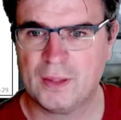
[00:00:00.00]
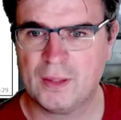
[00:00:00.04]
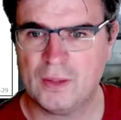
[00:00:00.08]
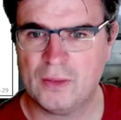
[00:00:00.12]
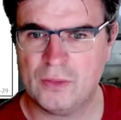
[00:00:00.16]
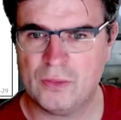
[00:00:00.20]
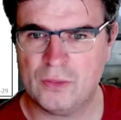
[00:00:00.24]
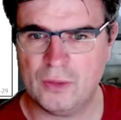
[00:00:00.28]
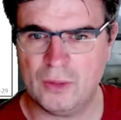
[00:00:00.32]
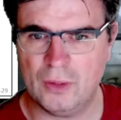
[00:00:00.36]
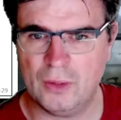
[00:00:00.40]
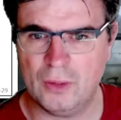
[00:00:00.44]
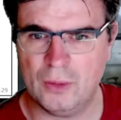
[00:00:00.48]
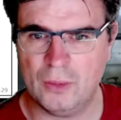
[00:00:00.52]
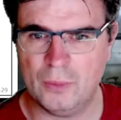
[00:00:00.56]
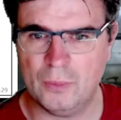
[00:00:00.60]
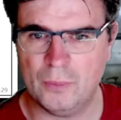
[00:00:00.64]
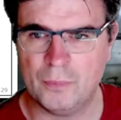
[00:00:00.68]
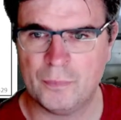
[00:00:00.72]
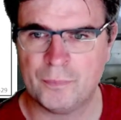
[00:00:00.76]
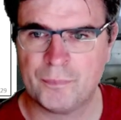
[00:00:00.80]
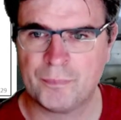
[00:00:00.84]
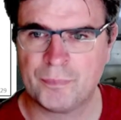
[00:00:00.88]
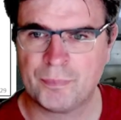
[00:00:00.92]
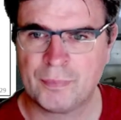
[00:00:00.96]
So
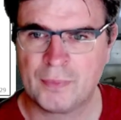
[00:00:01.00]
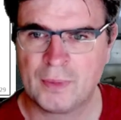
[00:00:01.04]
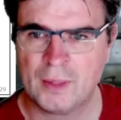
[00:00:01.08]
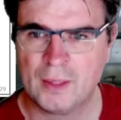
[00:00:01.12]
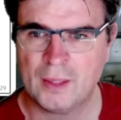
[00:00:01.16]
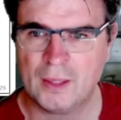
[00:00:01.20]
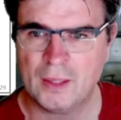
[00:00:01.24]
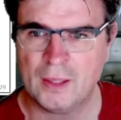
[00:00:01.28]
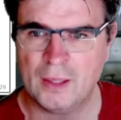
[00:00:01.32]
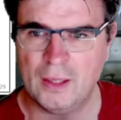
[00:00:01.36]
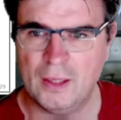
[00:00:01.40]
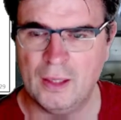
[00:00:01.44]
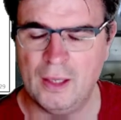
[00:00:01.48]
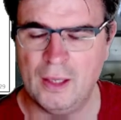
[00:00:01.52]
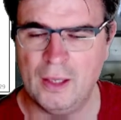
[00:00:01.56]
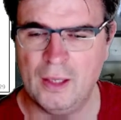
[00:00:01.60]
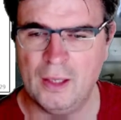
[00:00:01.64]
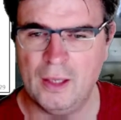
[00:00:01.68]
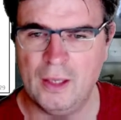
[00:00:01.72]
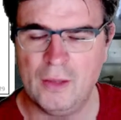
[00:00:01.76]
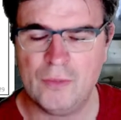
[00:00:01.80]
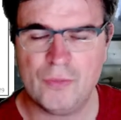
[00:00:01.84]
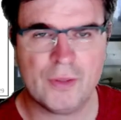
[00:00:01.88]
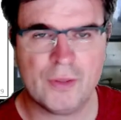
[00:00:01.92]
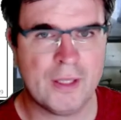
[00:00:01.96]

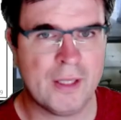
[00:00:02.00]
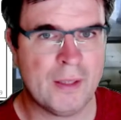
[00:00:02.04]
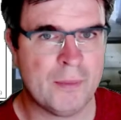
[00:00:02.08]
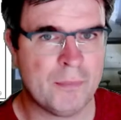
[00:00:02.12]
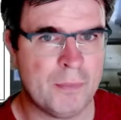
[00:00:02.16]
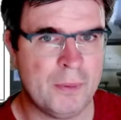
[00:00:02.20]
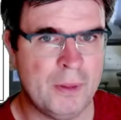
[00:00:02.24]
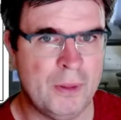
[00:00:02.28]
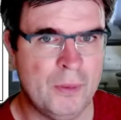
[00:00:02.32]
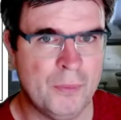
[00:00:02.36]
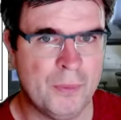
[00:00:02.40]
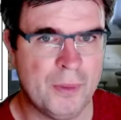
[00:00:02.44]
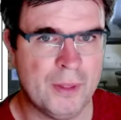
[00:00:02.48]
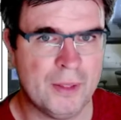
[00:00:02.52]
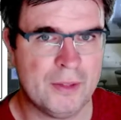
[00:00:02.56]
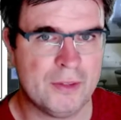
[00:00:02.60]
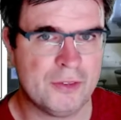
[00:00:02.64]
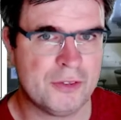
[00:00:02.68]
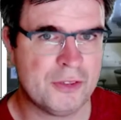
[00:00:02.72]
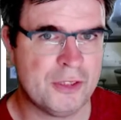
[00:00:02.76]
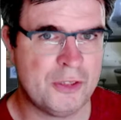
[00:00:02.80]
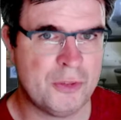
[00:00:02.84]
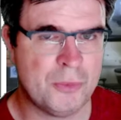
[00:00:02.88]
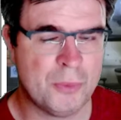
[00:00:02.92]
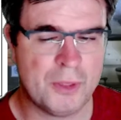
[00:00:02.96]
if again we look at the
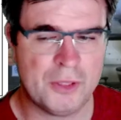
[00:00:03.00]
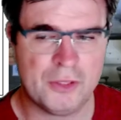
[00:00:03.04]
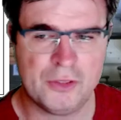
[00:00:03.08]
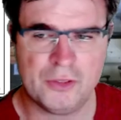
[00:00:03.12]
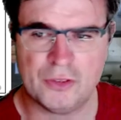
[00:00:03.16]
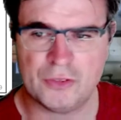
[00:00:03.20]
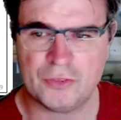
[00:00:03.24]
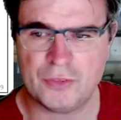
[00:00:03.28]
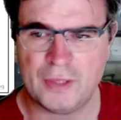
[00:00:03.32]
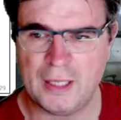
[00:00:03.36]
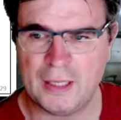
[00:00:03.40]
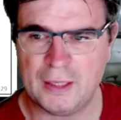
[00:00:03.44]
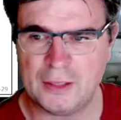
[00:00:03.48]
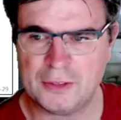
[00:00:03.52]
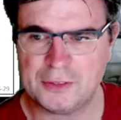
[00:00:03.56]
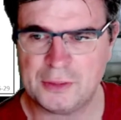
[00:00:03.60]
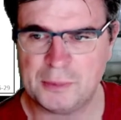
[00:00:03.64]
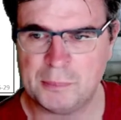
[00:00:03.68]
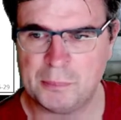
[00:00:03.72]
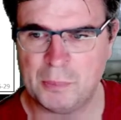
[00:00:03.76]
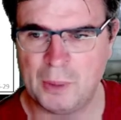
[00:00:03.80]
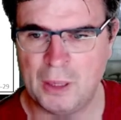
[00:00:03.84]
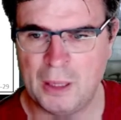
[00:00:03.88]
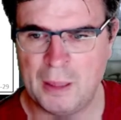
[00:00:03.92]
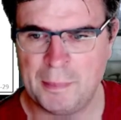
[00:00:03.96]
situation of Alice
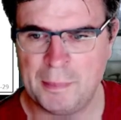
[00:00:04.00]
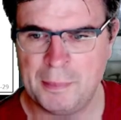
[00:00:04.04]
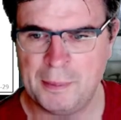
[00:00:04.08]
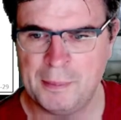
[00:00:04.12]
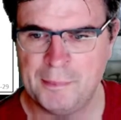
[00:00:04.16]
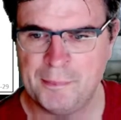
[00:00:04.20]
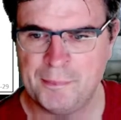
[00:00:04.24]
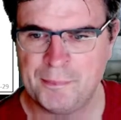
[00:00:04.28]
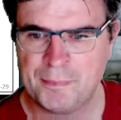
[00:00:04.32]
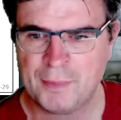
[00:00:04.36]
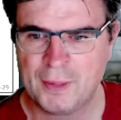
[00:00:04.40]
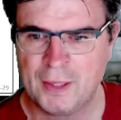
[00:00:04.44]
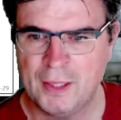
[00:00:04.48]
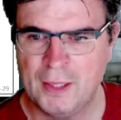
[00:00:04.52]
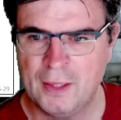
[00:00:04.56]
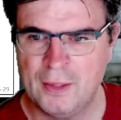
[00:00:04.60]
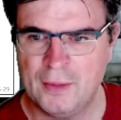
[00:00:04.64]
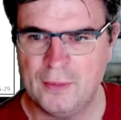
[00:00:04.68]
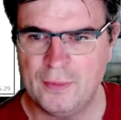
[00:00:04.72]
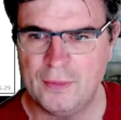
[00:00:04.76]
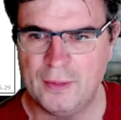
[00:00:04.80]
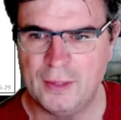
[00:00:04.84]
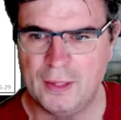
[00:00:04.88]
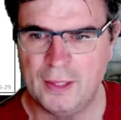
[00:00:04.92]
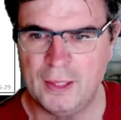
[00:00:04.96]
and Bob,
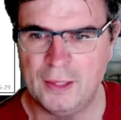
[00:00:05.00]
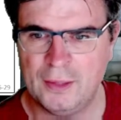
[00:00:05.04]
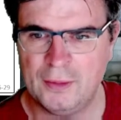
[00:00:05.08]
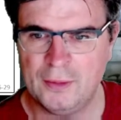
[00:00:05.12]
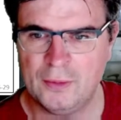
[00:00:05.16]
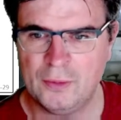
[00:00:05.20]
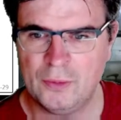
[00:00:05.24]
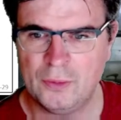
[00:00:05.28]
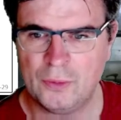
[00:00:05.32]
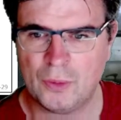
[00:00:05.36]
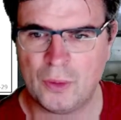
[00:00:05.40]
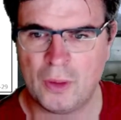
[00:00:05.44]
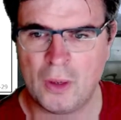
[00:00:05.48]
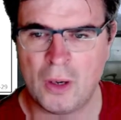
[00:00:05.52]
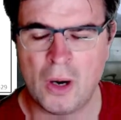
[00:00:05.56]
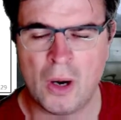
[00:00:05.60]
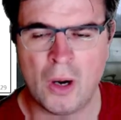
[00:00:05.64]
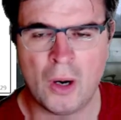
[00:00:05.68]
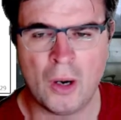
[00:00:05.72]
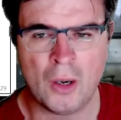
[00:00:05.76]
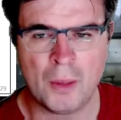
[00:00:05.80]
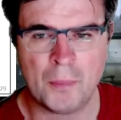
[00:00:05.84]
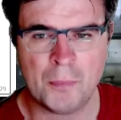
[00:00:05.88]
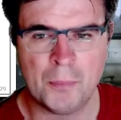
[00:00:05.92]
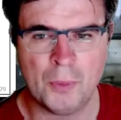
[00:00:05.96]
then there
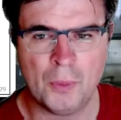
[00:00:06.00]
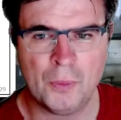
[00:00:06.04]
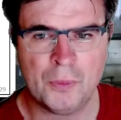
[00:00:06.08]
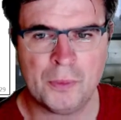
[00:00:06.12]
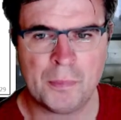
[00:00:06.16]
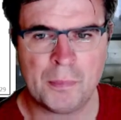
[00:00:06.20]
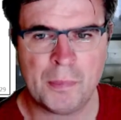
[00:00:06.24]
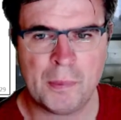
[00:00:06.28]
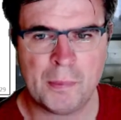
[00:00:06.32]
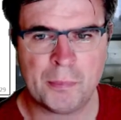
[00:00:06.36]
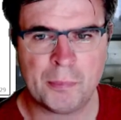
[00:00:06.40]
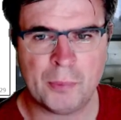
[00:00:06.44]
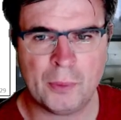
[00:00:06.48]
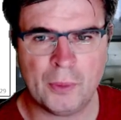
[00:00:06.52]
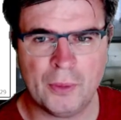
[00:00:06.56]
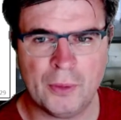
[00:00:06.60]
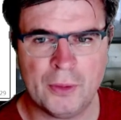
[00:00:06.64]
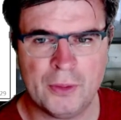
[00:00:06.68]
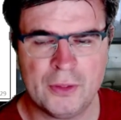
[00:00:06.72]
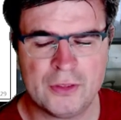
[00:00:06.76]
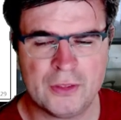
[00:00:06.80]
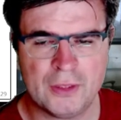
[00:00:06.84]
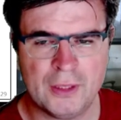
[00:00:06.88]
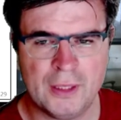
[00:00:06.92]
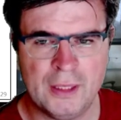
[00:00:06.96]
are multiple
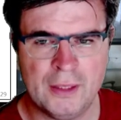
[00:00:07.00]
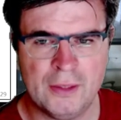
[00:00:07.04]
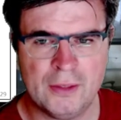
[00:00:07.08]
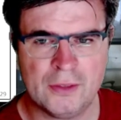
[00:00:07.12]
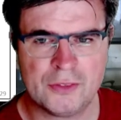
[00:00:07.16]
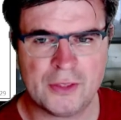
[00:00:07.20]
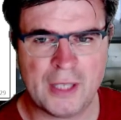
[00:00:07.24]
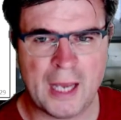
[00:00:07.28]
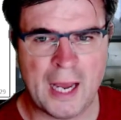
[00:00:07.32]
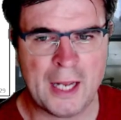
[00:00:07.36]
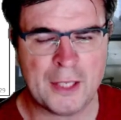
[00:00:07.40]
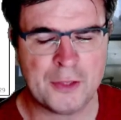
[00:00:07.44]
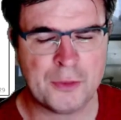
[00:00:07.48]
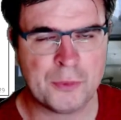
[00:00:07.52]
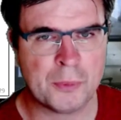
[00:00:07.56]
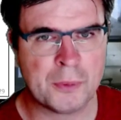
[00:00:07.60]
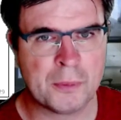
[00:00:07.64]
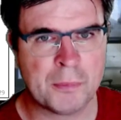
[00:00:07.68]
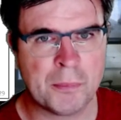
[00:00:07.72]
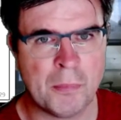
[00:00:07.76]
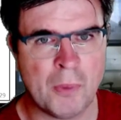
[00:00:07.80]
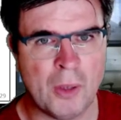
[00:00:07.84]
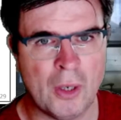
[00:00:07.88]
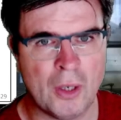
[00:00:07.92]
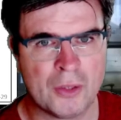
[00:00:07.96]
points in this Edwards
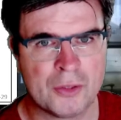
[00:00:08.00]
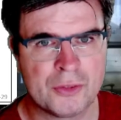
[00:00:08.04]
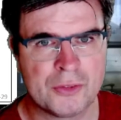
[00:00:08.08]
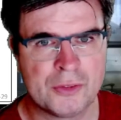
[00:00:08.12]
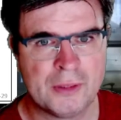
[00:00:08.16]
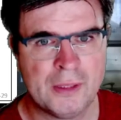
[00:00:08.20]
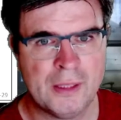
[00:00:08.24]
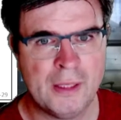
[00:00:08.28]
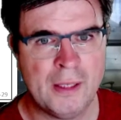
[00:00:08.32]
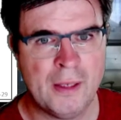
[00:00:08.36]
box